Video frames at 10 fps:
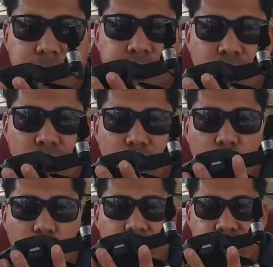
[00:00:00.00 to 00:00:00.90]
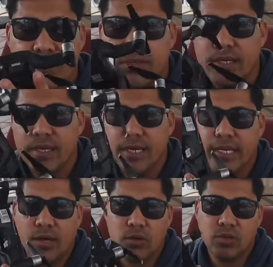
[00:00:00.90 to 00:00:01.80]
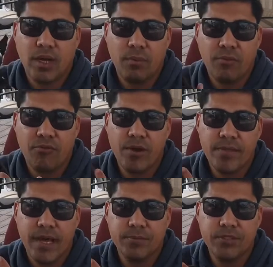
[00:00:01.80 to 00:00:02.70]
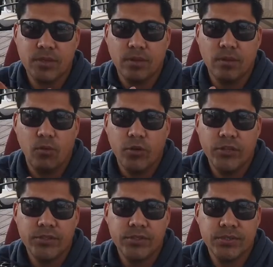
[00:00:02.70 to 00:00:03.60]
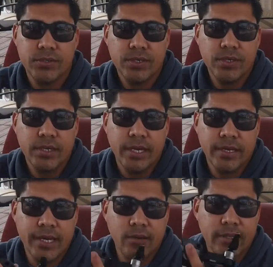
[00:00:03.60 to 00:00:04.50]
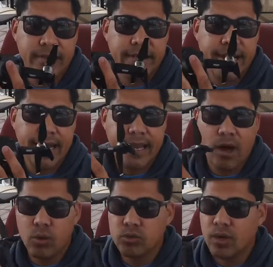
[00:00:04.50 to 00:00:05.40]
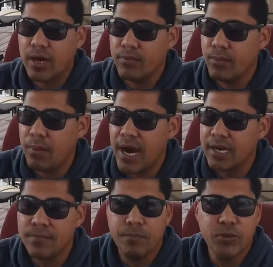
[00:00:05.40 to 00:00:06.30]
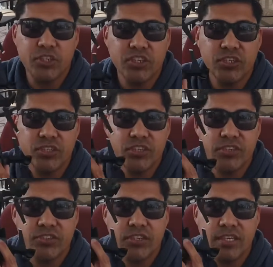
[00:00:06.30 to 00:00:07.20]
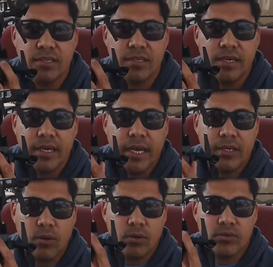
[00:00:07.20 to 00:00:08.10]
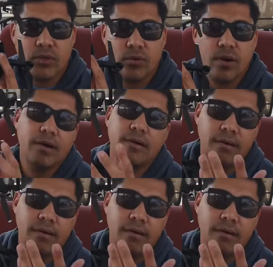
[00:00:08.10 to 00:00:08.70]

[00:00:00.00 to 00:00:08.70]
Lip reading: obstacle avoidance, and I also have a front obstacle avoidance. And not only that, I also have the bottom position sensing and also